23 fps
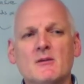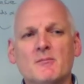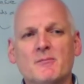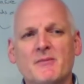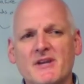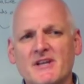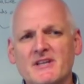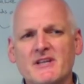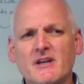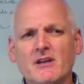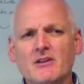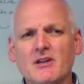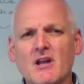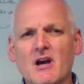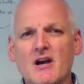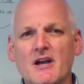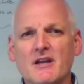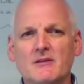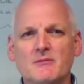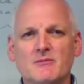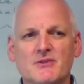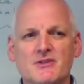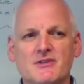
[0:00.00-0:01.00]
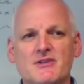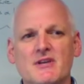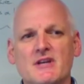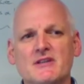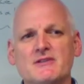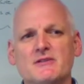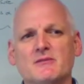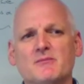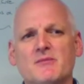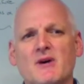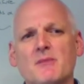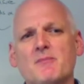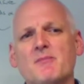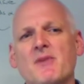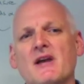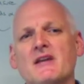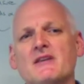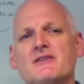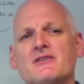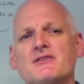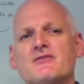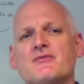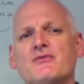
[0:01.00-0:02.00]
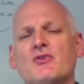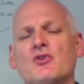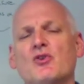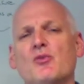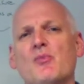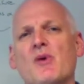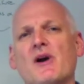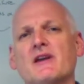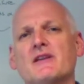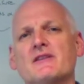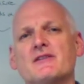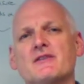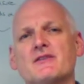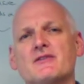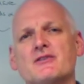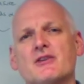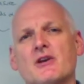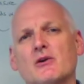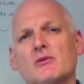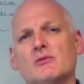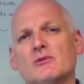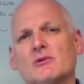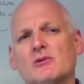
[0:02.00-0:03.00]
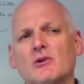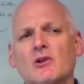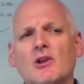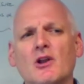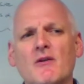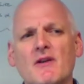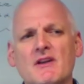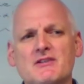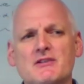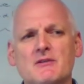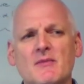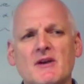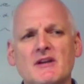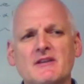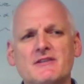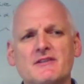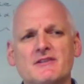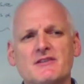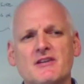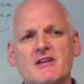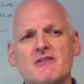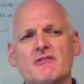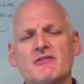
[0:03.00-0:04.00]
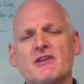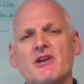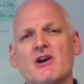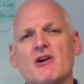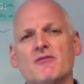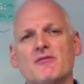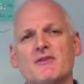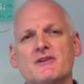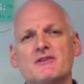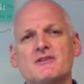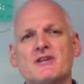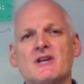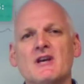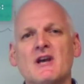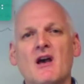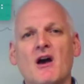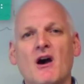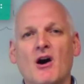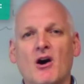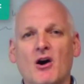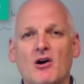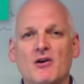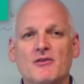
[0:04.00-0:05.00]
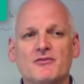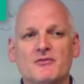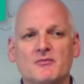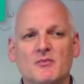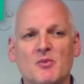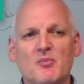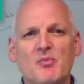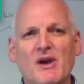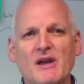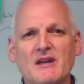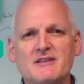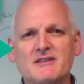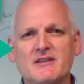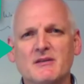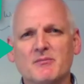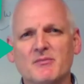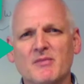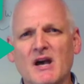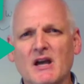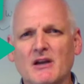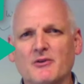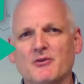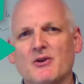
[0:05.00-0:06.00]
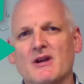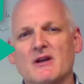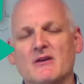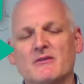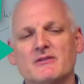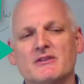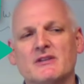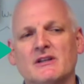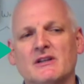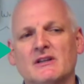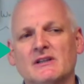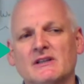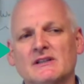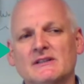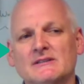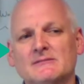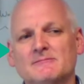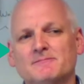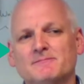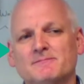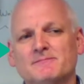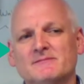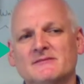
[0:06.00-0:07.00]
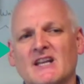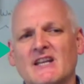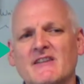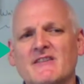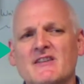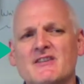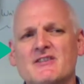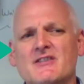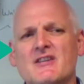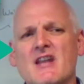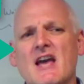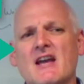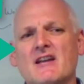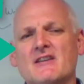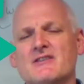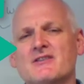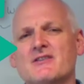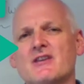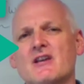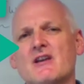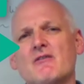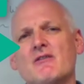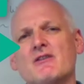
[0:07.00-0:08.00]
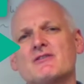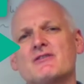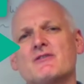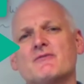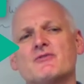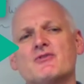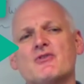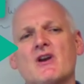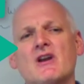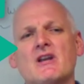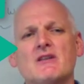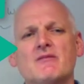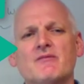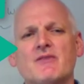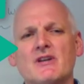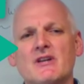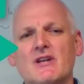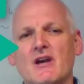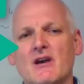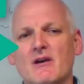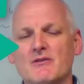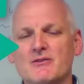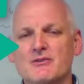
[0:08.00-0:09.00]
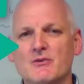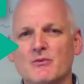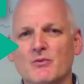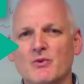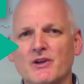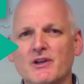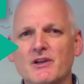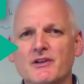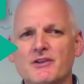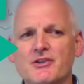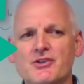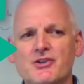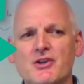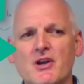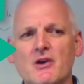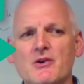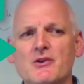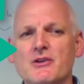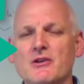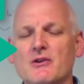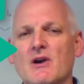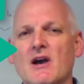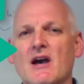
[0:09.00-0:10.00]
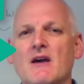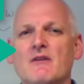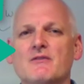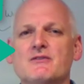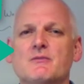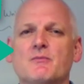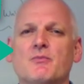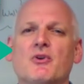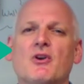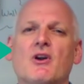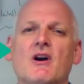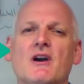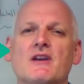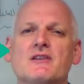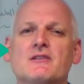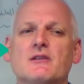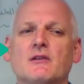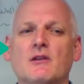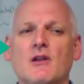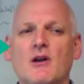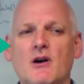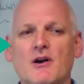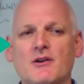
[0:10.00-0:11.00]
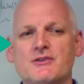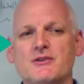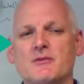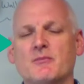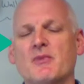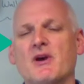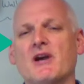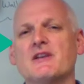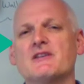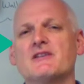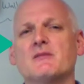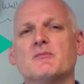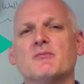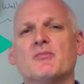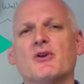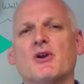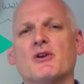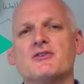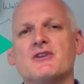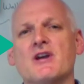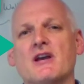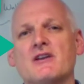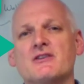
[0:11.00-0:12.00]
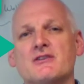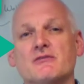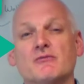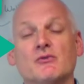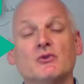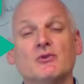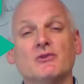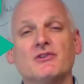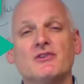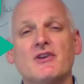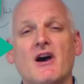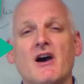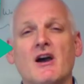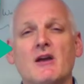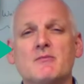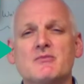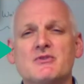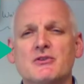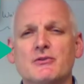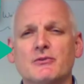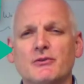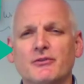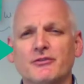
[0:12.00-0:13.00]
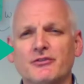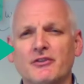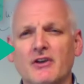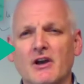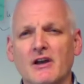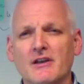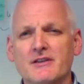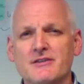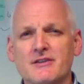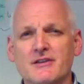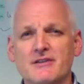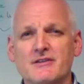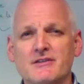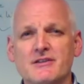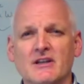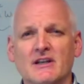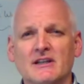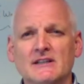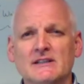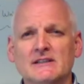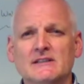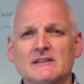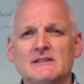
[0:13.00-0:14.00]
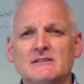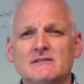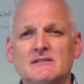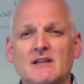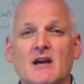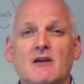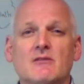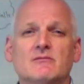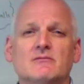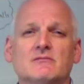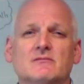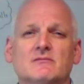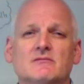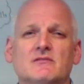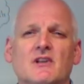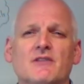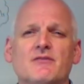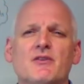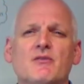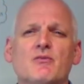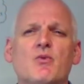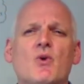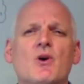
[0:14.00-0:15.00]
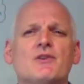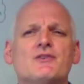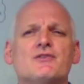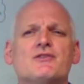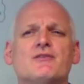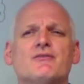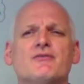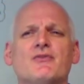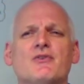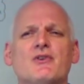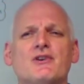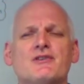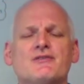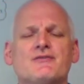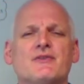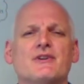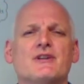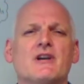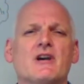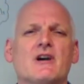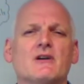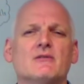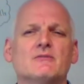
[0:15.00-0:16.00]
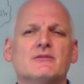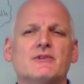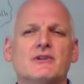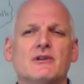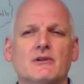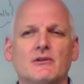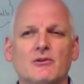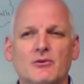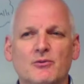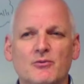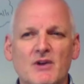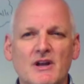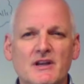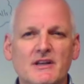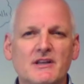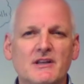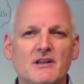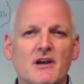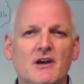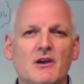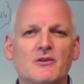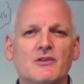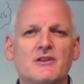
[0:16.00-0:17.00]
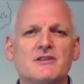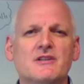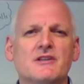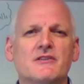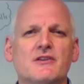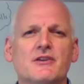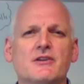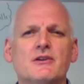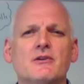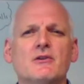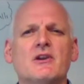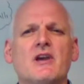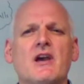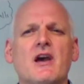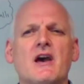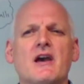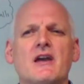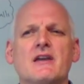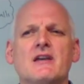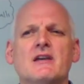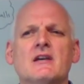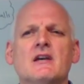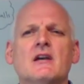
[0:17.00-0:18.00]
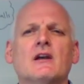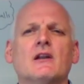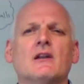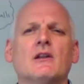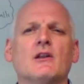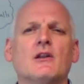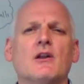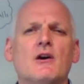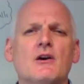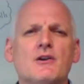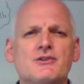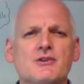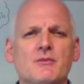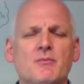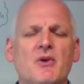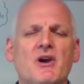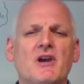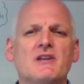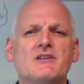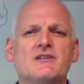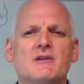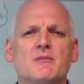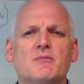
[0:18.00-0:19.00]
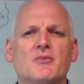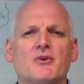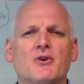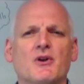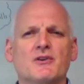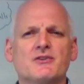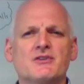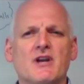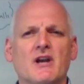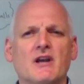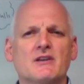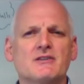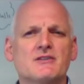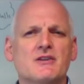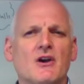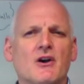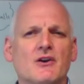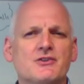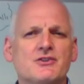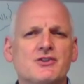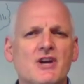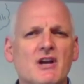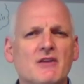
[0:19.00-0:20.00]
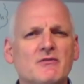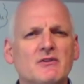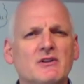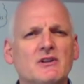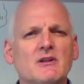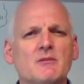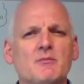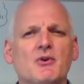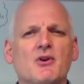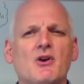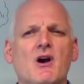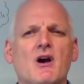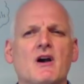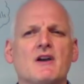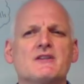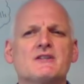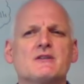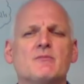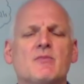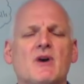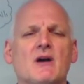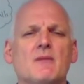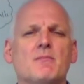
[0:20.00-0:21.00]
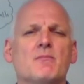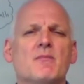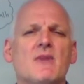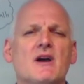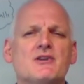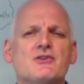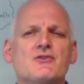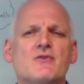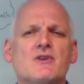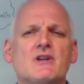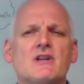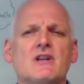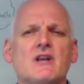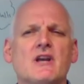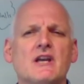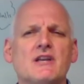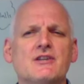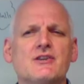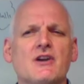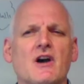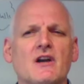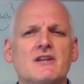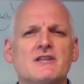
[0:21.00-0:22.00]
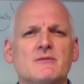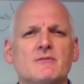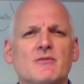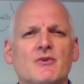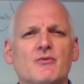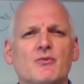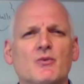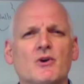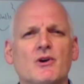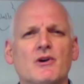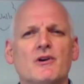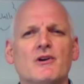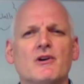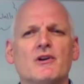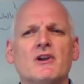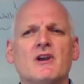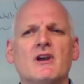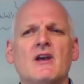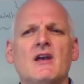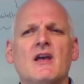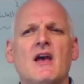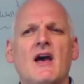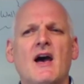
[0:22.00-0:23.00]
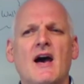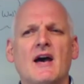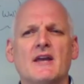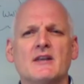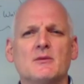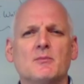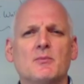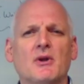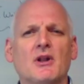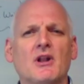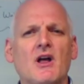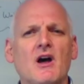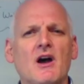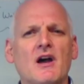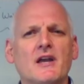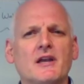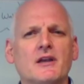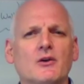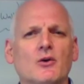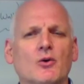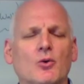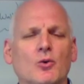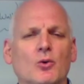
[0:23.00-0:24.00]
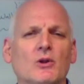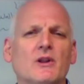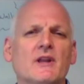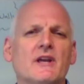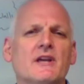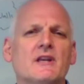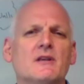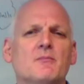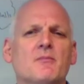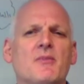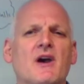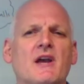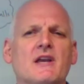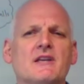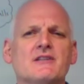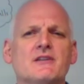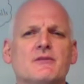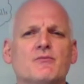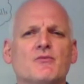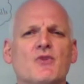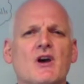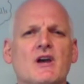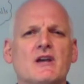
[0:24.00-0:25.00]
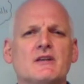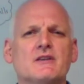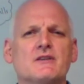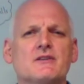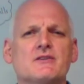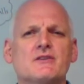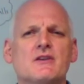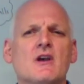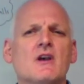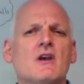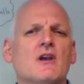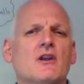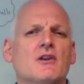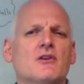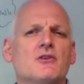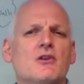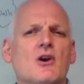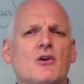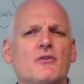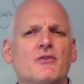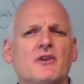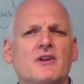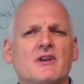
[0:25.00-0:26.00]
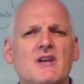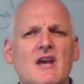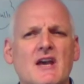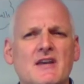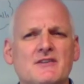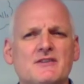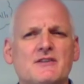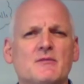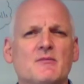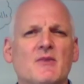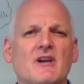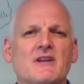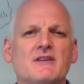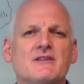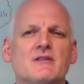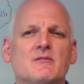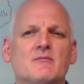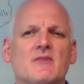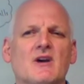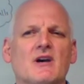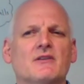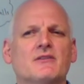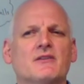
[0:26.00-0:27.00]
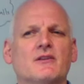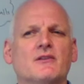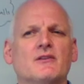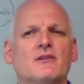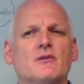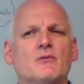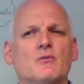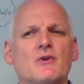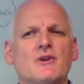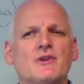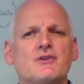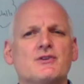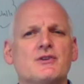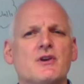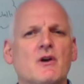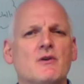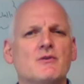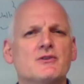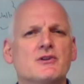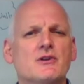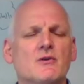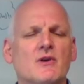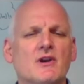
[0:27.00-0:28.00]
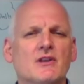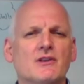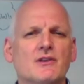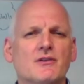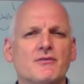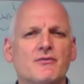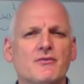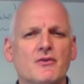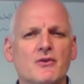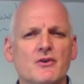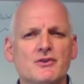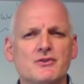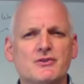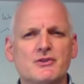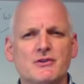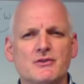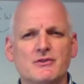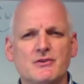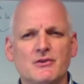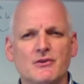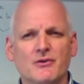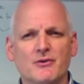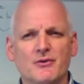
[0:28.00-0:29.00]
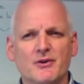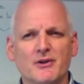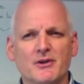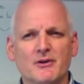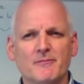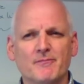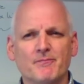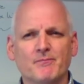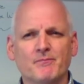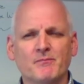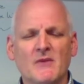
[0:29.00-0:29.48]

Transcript: P&D Online was set up by painters for painters, so all our estimators here in the office are from a painting background. In this next series of training videos, we're going to show you how to price larger painting projects of all types and all sizes. Now, if you've watched the first video, you'll already know that in the UK, larger painting projects are generally priced by measuring each item of work and applying all-in painting rates, not the guesstimating method that we showed you in the first tutorial.